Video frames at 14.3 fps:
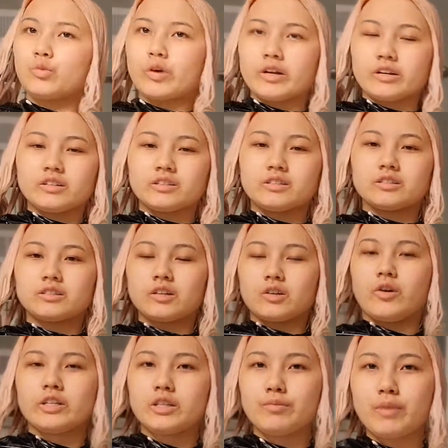weird. It's a
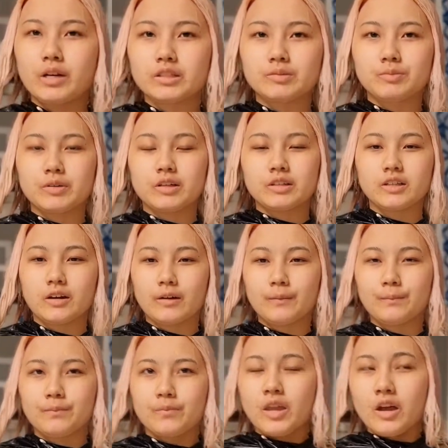crazy mess, but I'm
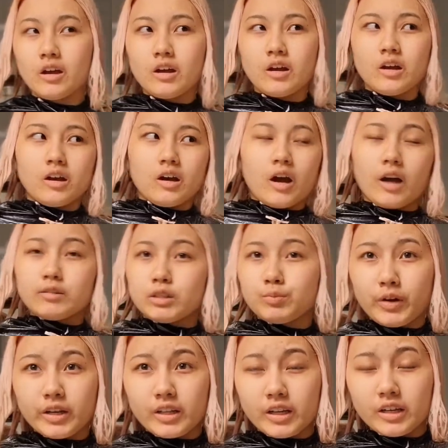just
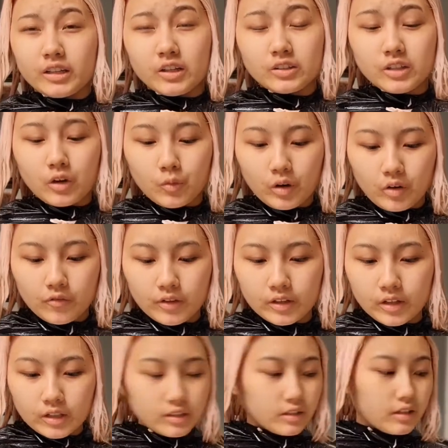praying that it turns out well. If it
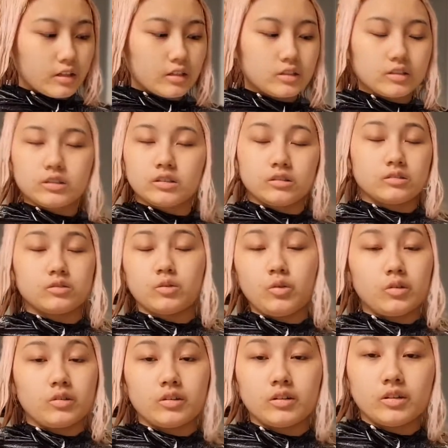doesn't, then it's it's
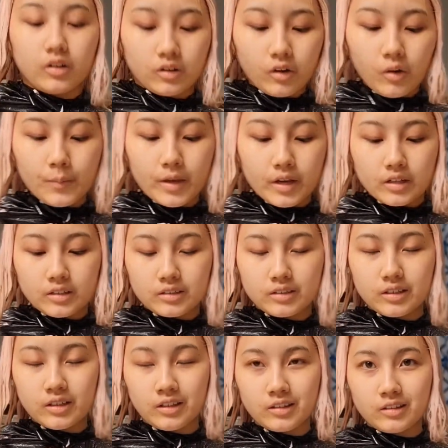cool, you know, because
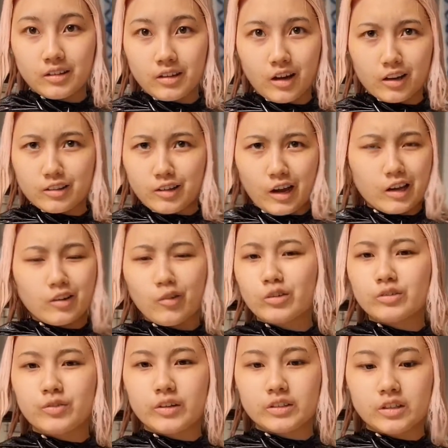then I can
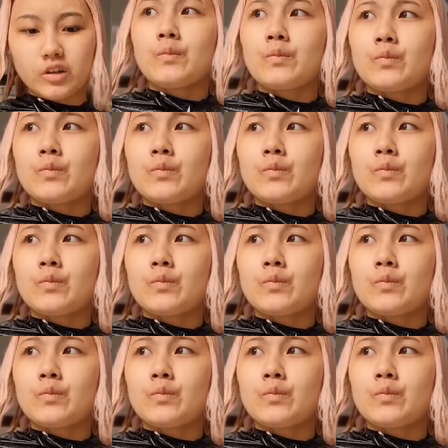always fix it, you know.